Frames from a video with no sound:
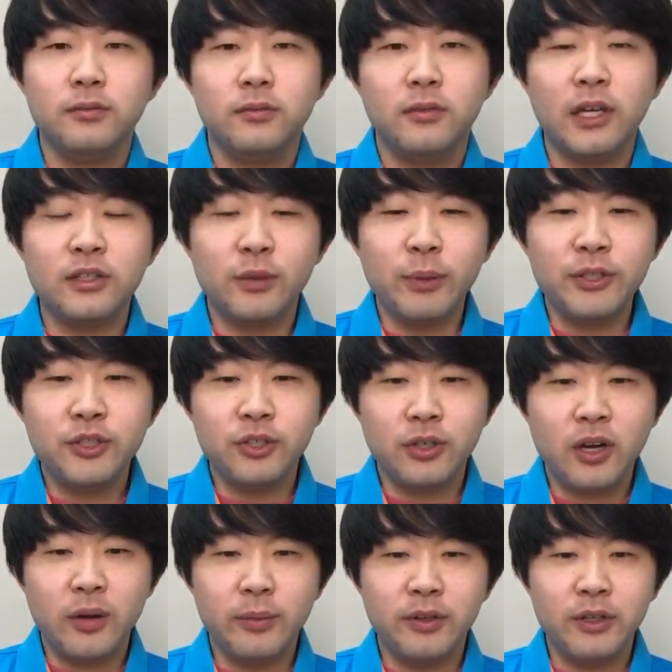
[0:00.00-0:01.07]
as I mentioned,
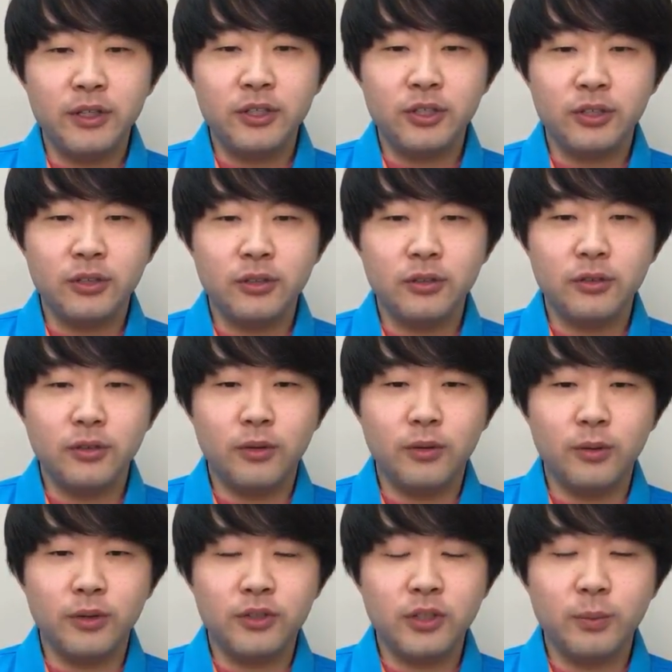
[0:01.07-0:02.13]
accommodation
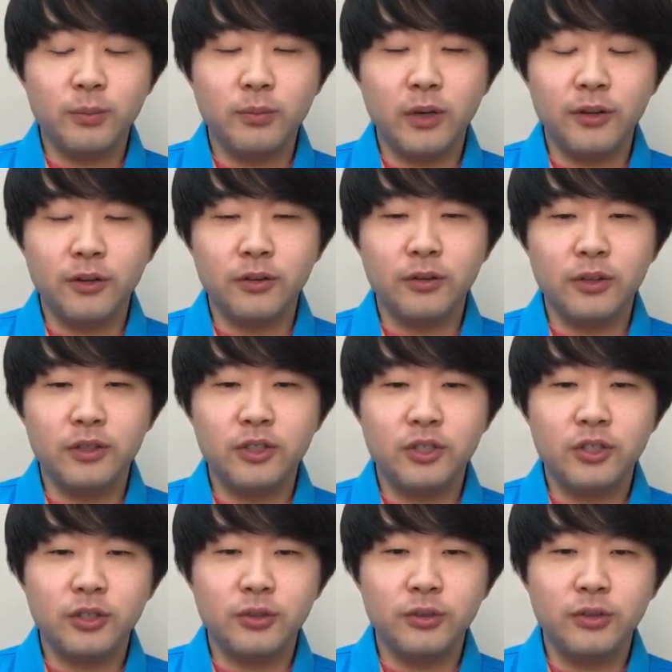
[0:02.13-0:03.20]
or some other
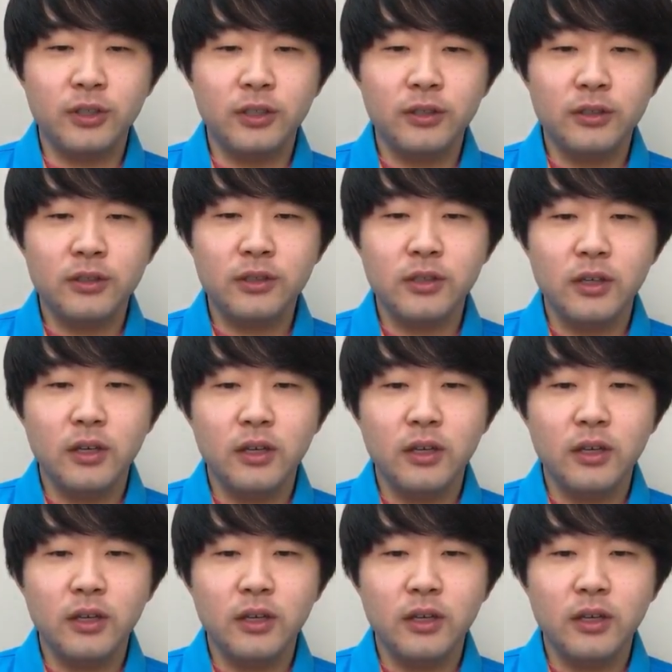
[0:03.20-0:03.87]
logistical things,